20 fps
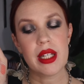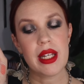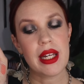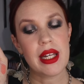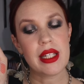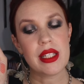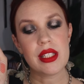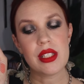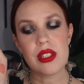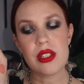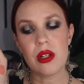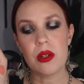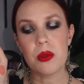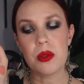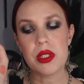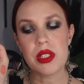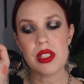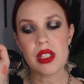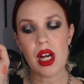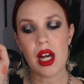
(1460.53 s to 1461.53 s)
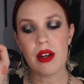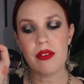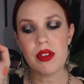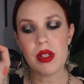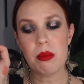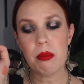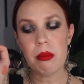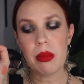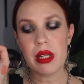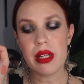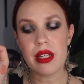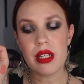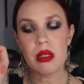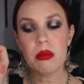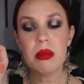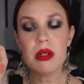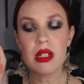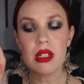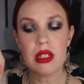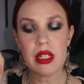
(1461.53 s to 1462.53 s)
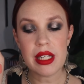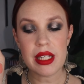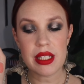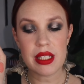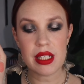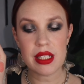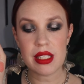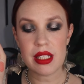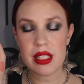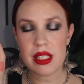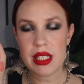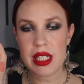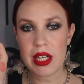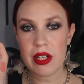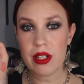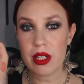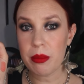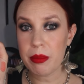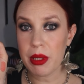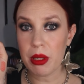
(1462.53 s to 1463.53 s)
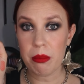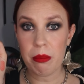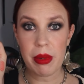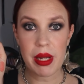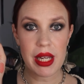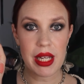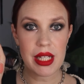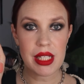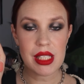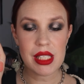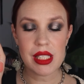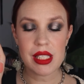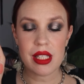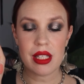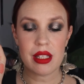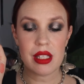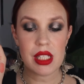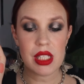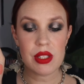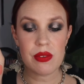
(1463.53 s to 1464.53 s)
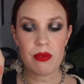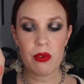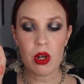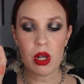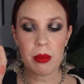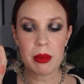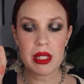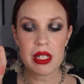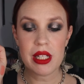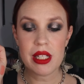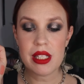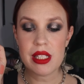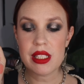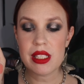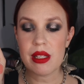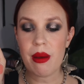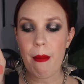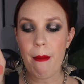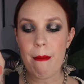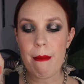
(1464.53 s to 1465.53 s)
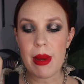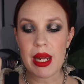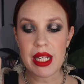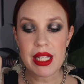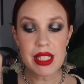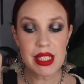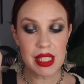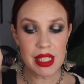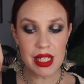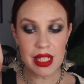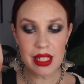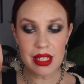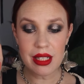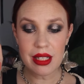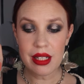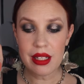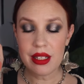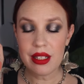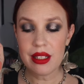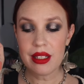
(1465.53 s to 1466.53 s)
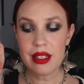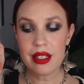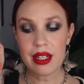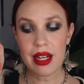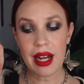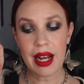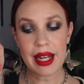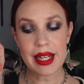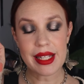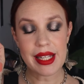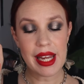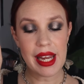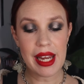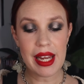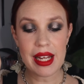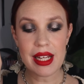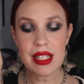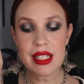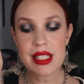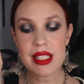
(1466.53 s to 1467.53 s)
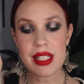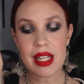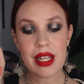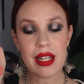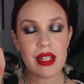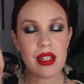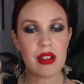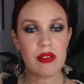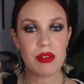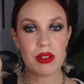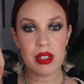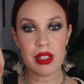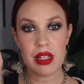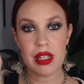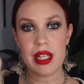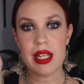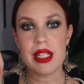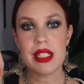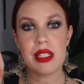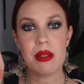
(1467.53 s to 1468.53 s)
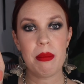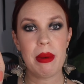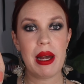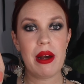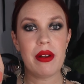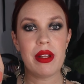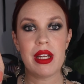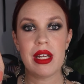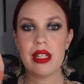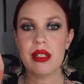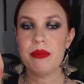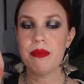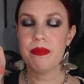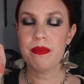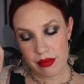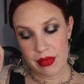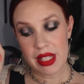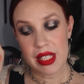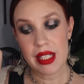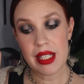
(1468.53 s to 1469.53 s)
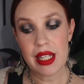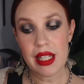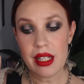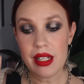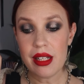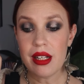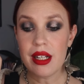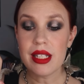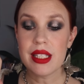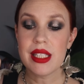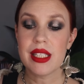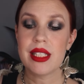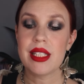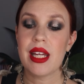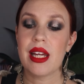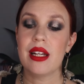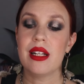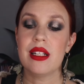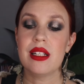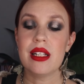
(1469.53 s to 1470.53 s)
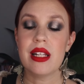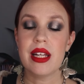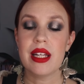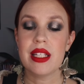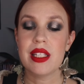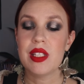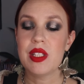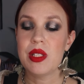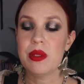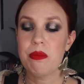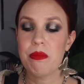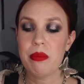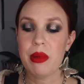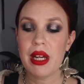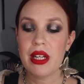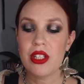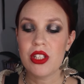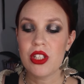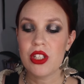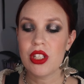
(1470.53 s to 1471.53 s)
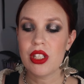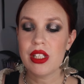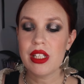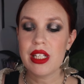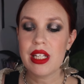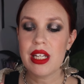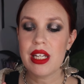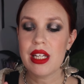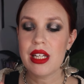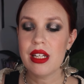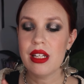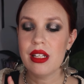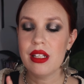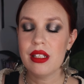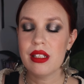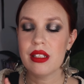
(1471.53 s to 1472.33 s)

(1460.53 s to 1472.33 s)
it's so soft and blendable. It doesn't tear up your base. This formula is amazing. I can't say enough good things about it. Get it on sale, especially